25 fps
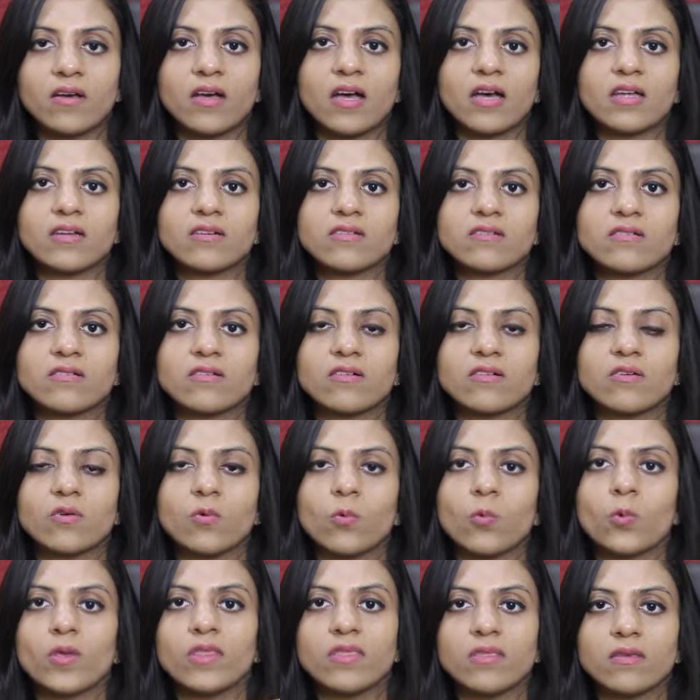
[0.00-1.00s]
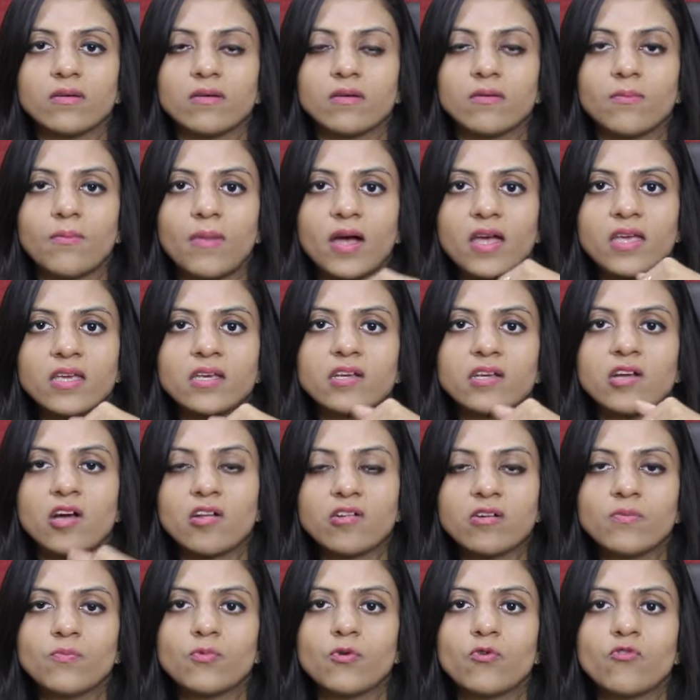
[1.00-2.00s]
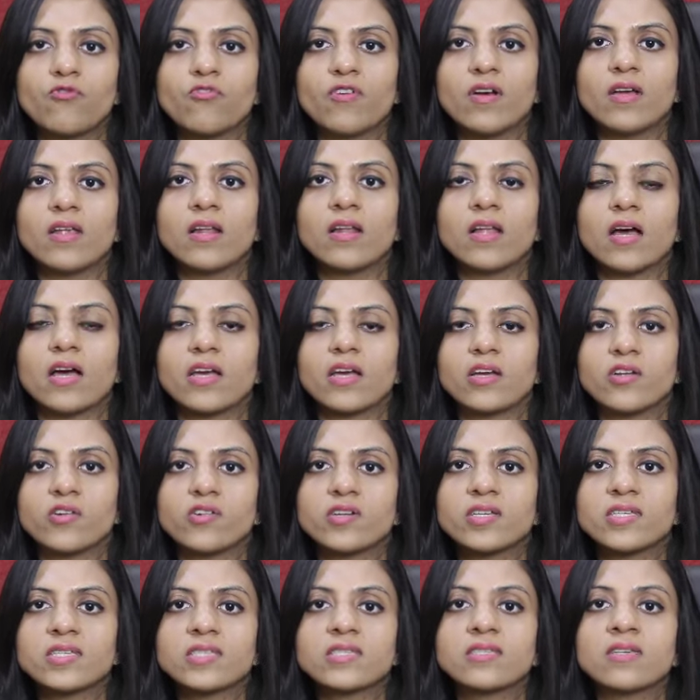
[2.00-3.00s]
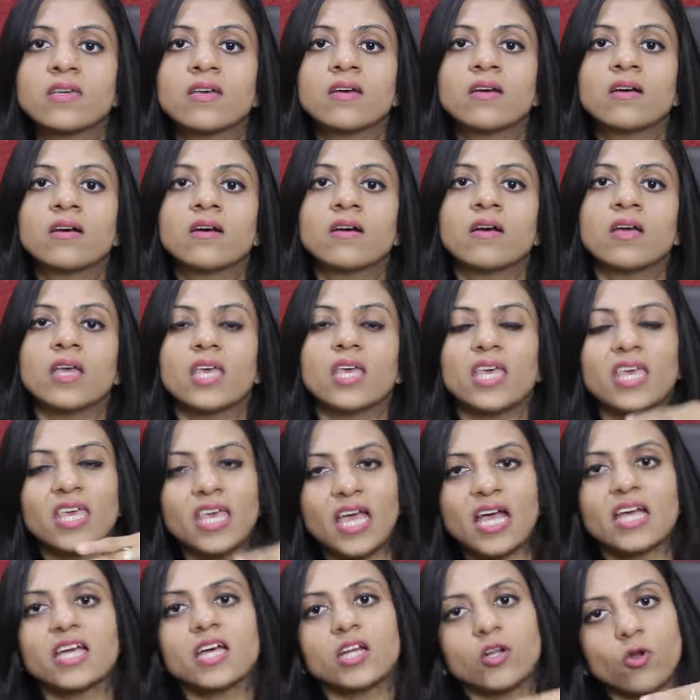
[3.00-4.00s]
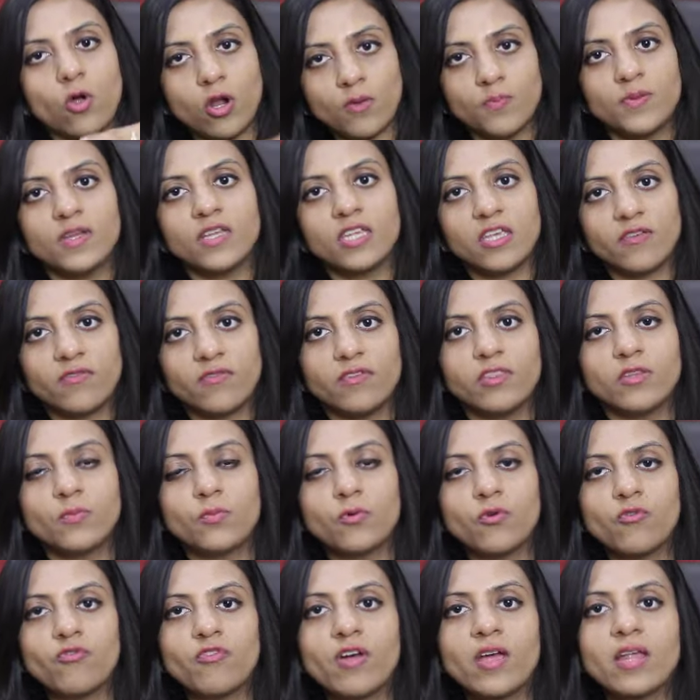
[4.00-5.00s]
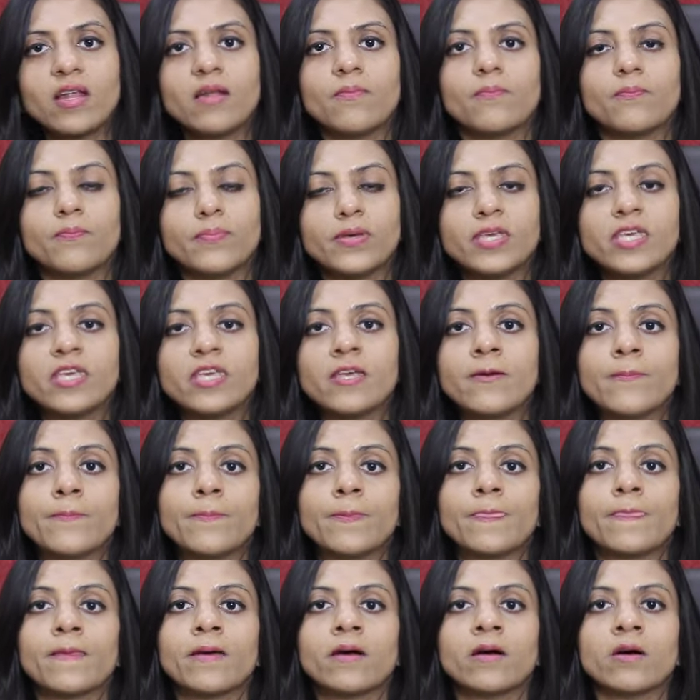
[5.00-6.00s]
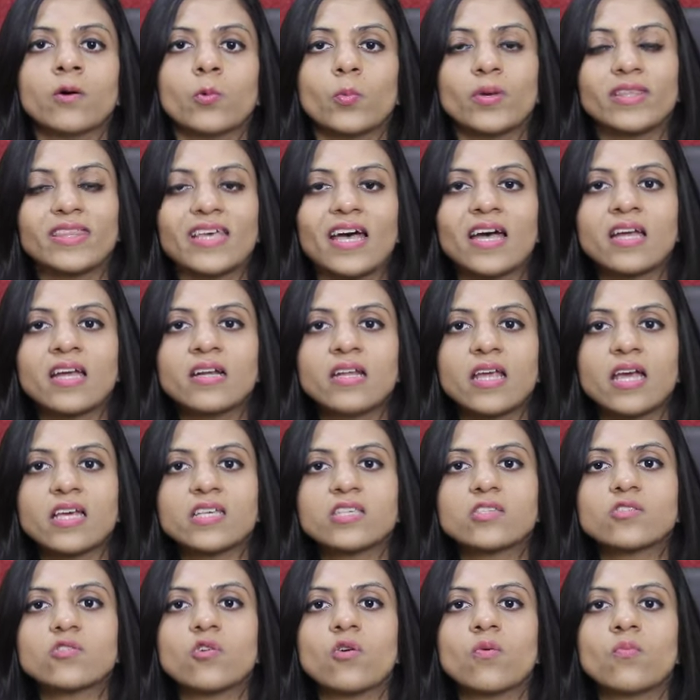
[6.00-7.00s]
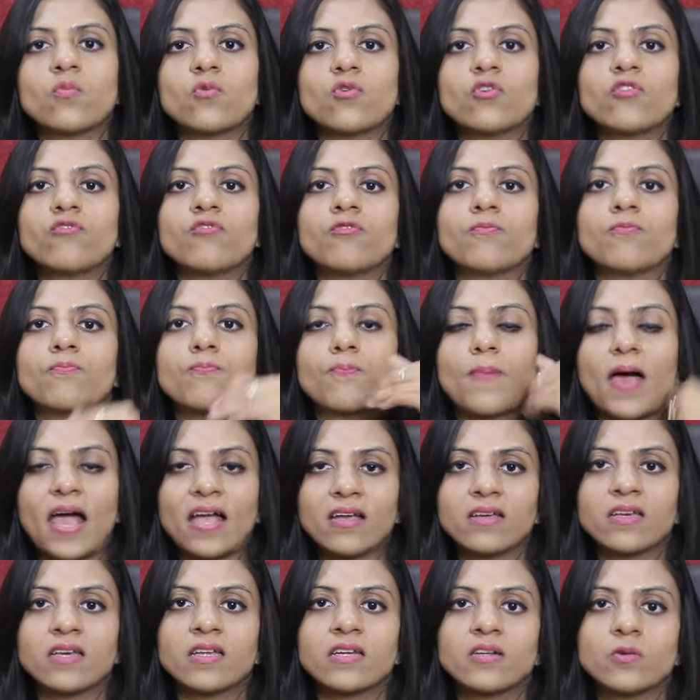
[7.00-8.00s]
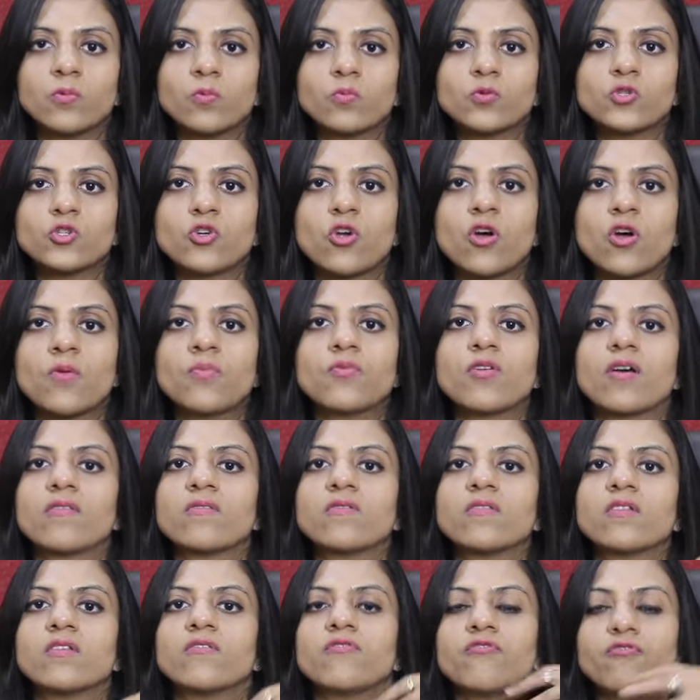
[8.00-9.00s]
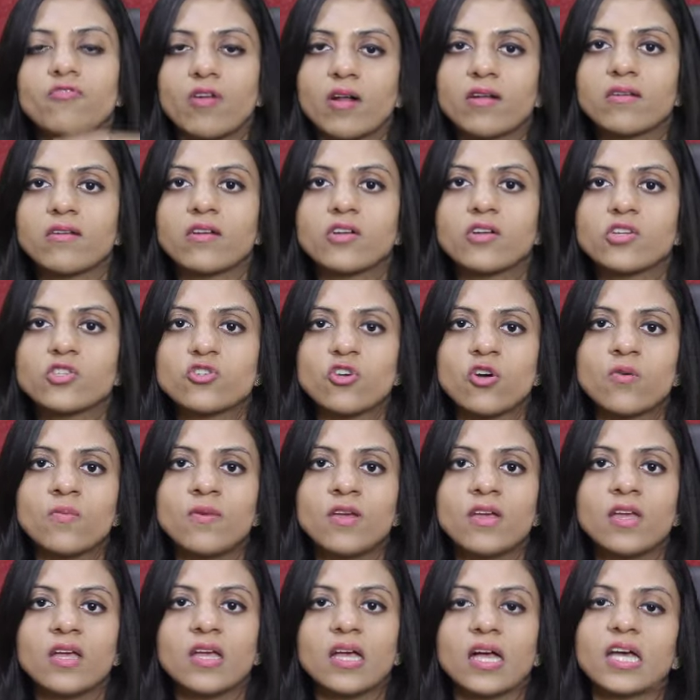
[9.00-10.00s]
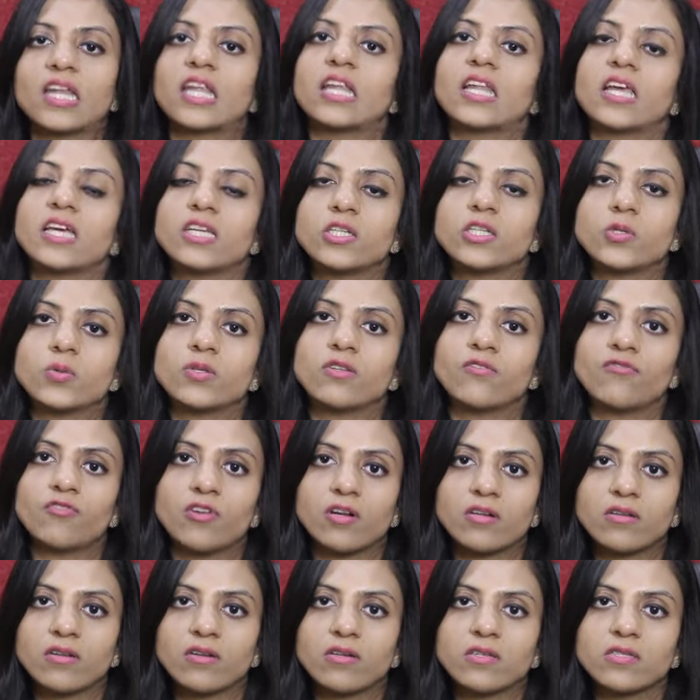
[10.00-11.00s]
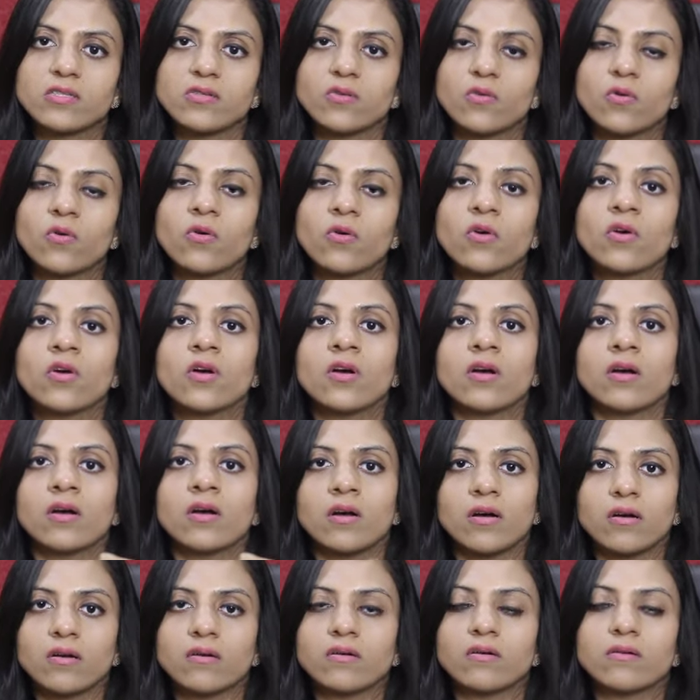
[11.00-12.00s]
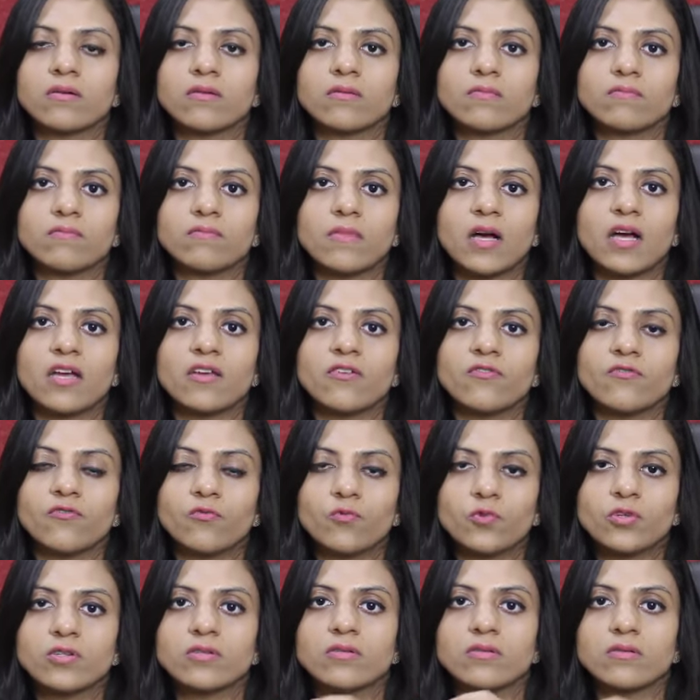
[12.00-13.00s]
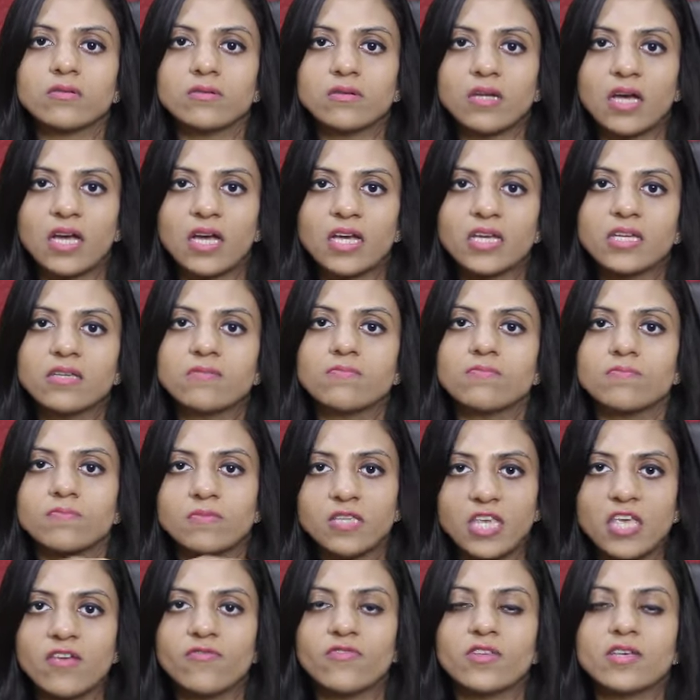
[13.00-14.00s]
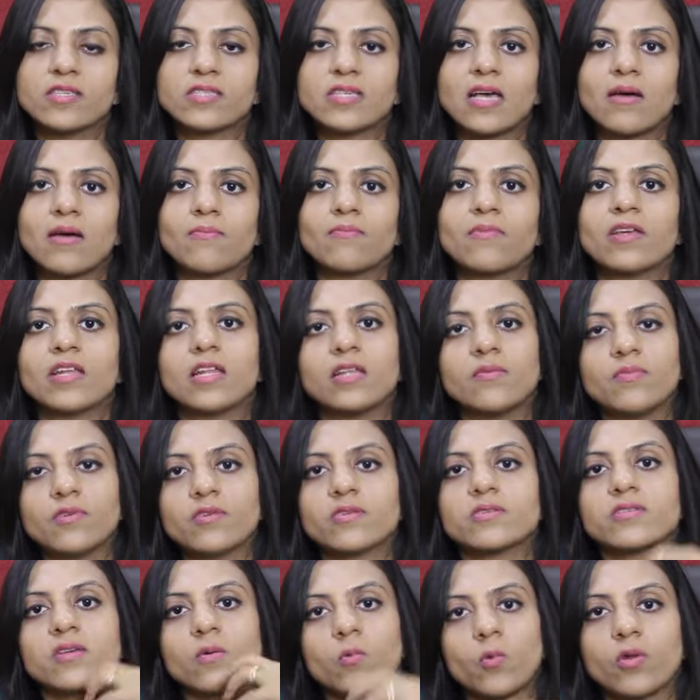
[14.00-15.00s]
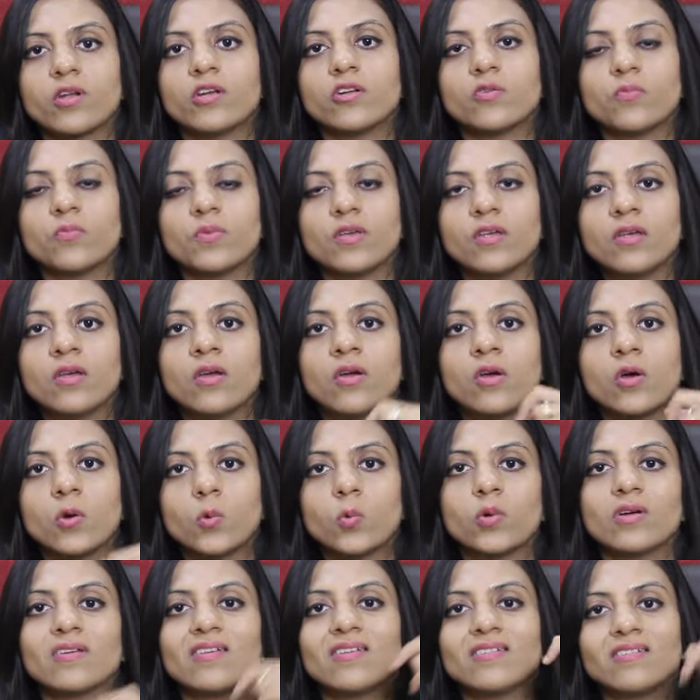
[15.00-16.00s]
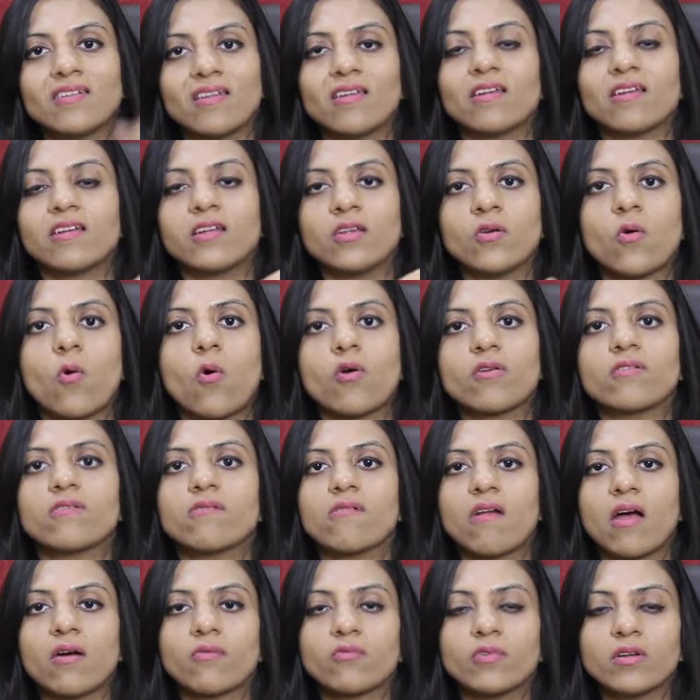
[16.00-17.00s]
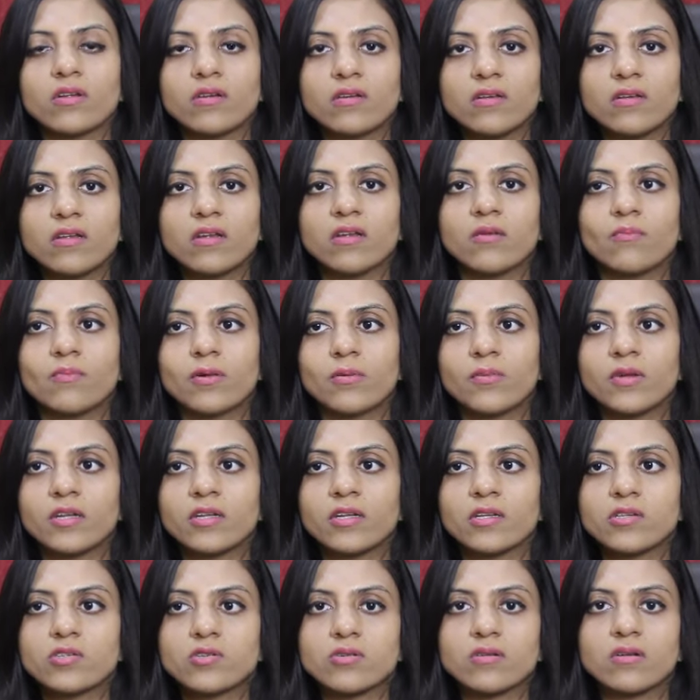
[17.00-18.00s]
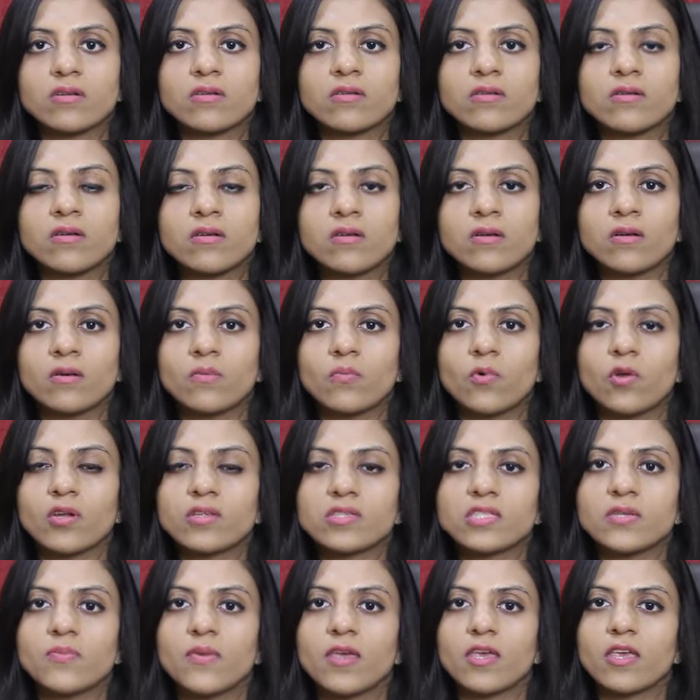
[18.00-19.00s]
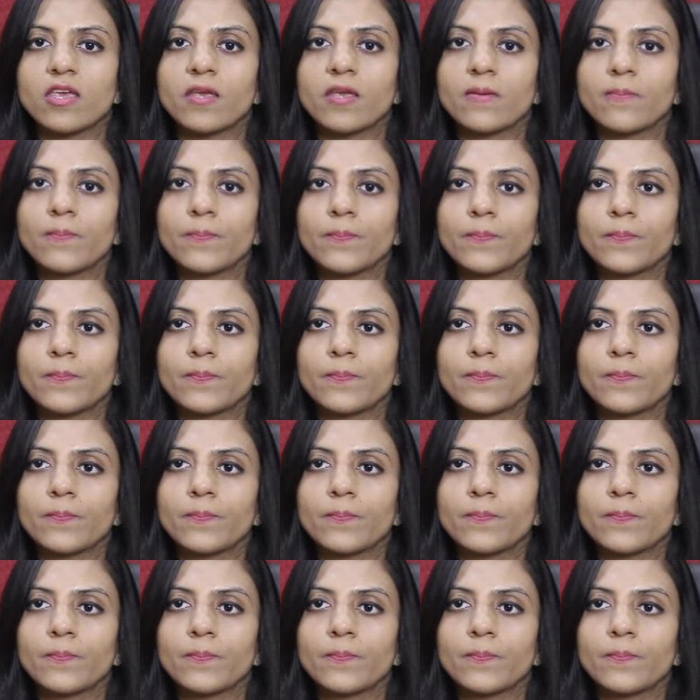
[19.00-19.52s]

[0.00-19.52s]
And uh, with my current profile, I R S, A, I had not been given the profile. B, with that, I saw more of a back-end job rather than a front-end job, and I like doing the front-end. So uh, I would, I gave the exam mainly because I wanted to be working directly on ground in implementation and policy making.